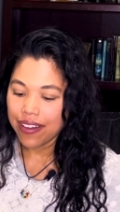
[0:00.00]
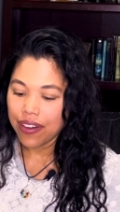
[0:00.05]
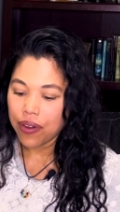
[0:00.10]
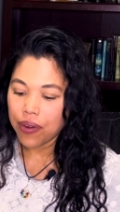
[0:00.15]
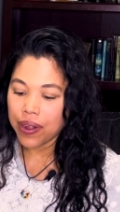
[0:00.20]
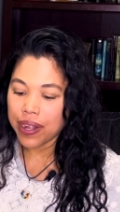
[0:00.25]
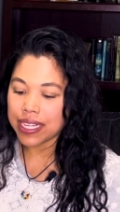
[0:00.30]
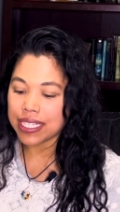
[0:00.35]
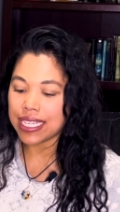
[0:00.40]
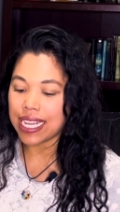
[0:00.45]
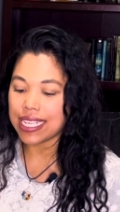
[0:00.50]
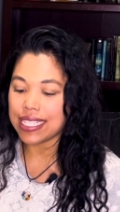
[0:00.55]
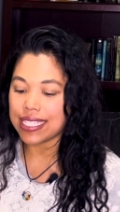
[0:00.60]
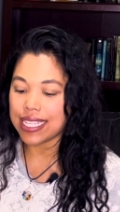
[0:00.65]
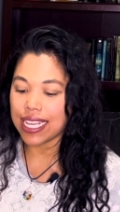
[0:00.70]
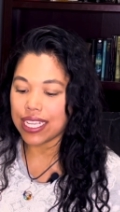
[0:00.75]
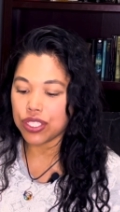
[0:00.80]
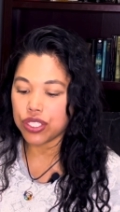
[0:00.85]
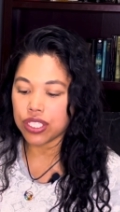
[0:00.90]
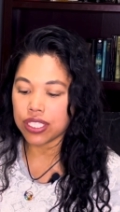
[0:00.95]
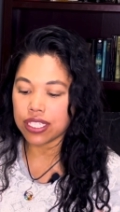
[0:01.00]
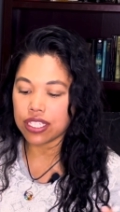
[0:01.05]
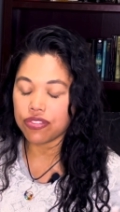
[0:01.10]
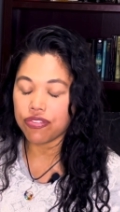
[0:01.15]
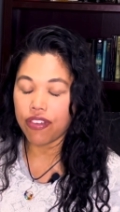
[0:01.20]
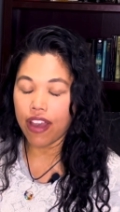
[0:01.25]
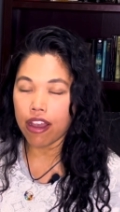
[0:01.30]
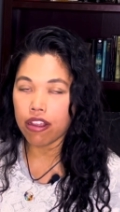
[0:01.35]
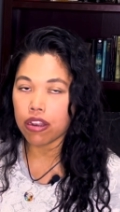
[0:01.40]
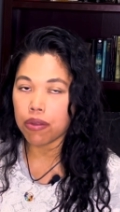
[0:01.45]
organization is
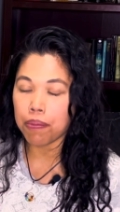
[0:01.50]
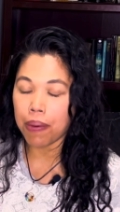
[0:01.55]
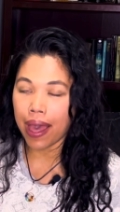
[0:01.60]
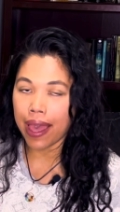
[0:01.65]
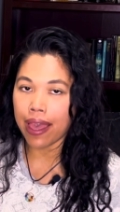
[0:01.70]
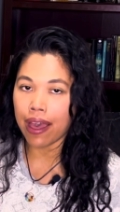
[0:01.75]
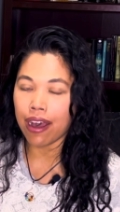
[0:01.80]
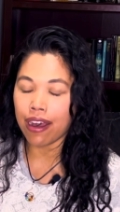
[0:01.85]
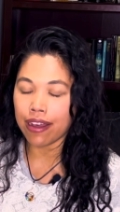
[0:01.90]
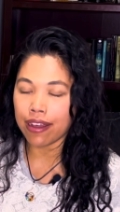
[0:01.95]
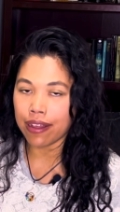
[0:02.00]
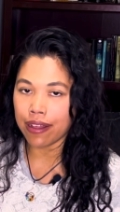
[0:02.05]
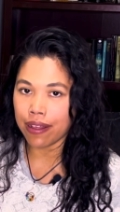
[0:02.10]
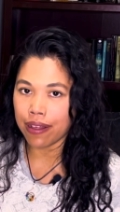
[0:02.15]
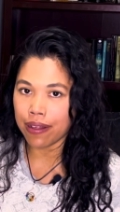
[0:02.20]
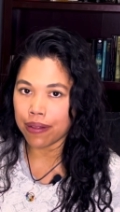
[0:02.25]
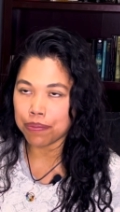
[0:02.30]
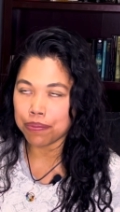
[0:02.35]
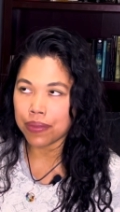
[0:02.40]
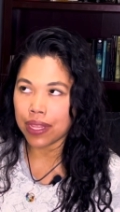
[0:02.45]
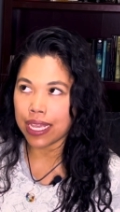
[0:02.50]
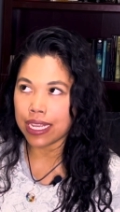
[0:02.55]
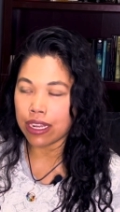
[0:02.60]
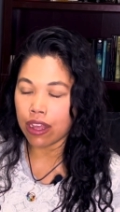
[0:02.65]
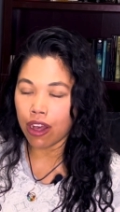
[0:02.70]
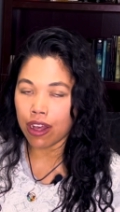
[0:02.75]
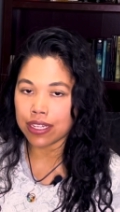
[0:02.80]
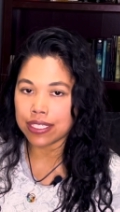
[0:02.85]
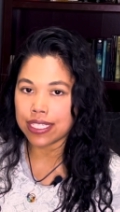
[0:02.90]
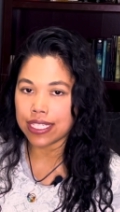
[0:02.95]
founded by an
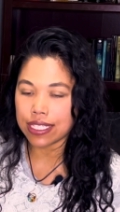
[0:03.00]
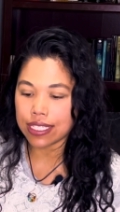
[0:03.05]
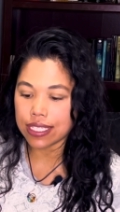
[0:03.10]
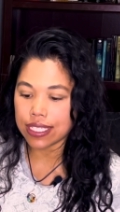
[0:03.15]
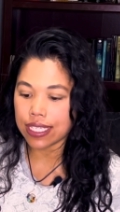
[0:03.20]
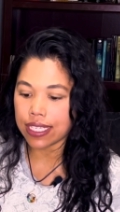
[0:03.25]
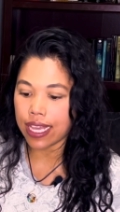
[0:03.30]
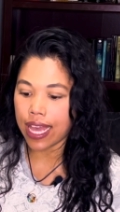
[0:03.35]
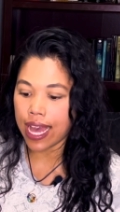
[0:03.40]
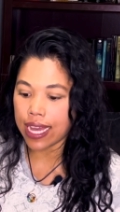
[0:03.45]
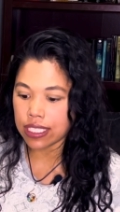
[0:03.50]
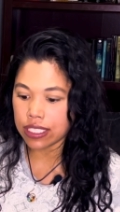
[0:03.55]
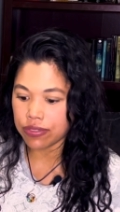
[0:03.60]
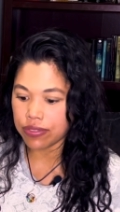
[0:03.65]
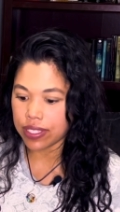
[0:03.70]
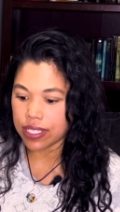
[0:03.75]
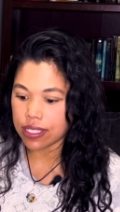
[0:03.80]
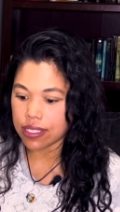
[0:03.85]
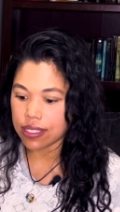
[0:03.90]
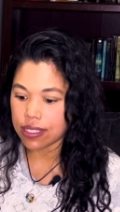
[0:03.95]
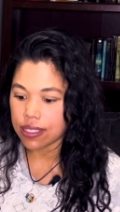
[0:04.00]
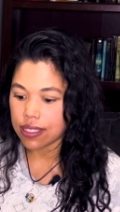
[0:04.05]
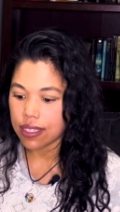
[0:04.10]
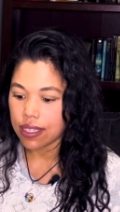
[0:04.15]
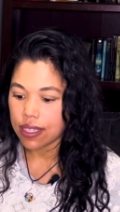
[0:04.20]
autistic activist